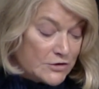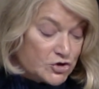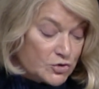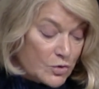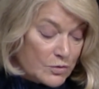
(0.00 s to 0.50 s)
and
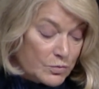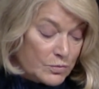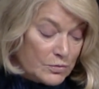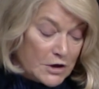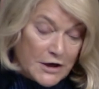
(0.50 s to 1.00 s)
short
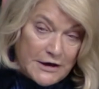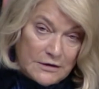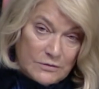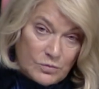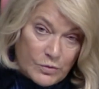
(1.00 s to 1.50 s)

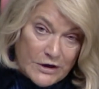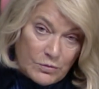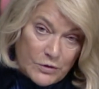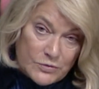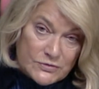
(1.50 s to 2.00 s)
line
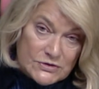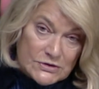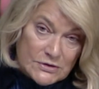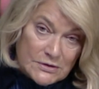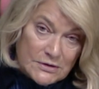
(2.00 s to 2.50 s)
railroads?